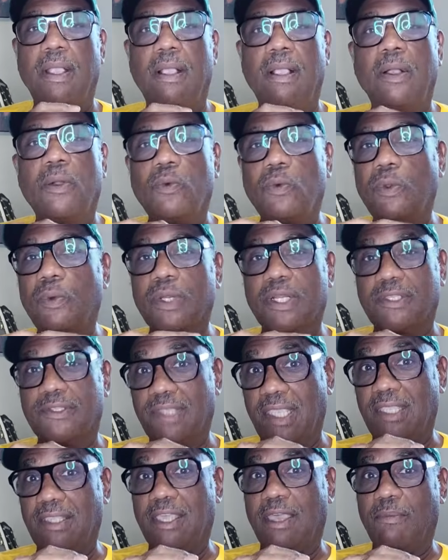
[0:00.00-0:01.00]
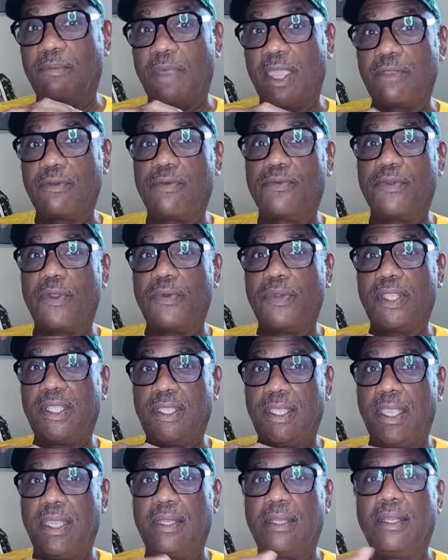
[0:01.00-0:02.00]
we want to take that microphone
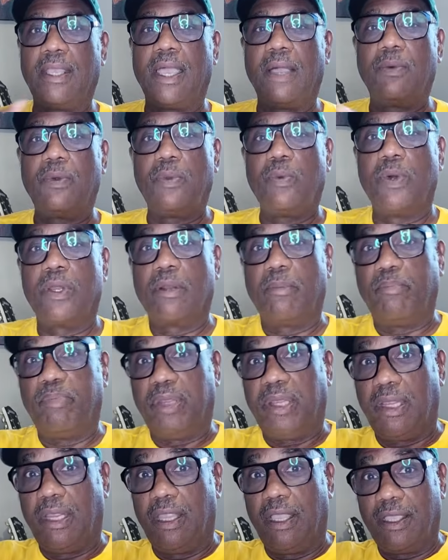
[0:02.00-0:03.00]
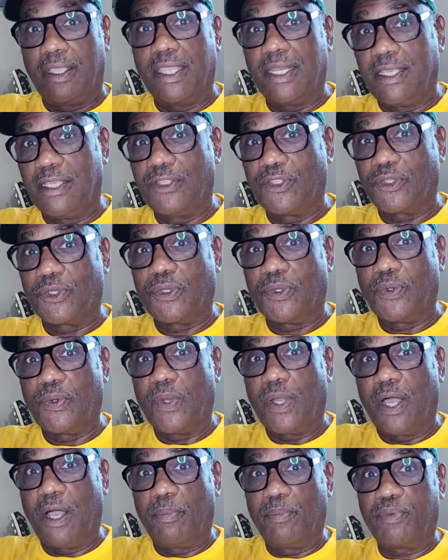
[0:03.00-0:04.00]
again and we want to plug it into
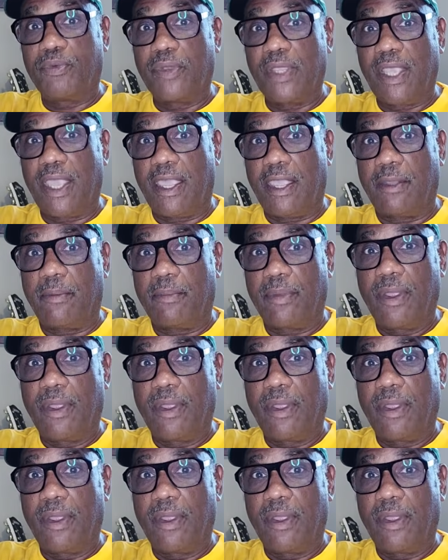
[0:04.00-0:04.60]
a preamp.